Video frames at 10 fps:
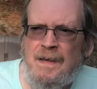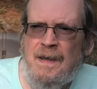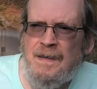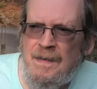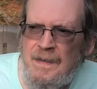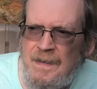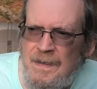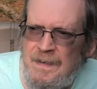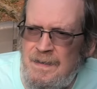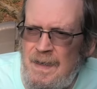as a
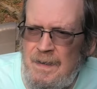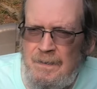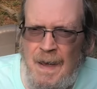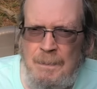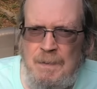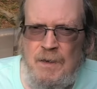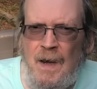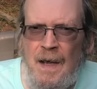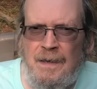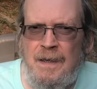set of
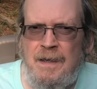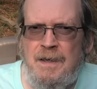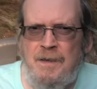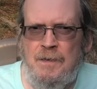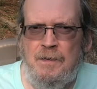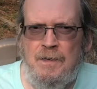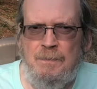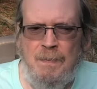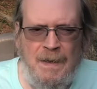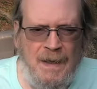abstract issues,
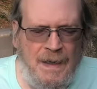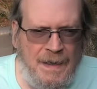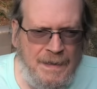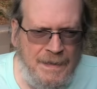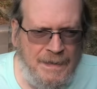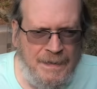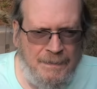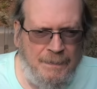but as